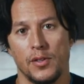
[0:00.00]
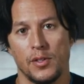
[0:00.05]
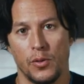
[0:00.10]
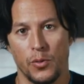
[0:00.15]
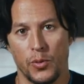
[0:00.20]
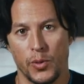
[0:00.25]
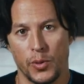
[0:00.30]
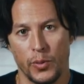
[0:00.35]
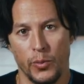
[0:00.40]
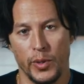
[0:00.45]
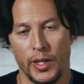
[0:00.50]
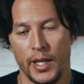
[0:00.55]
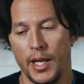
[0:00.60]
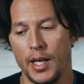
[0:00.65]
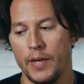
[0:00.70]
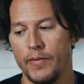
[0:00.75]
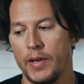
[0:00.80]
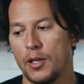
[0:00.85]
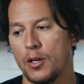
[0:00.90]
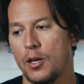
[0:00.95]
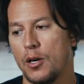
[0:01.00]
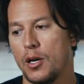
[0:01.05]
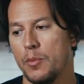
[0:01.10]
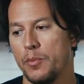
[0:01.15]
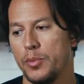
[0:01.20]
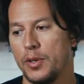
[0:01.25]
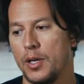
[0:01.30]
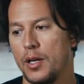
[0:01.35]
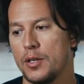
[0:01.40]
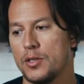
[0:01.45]
So we kind of had
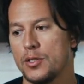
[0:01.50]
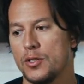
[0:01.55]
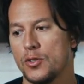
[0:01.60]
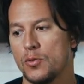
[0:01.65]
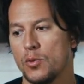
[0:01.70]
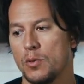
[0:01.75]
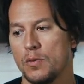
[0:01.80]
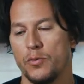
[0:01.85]
carte blanche to sort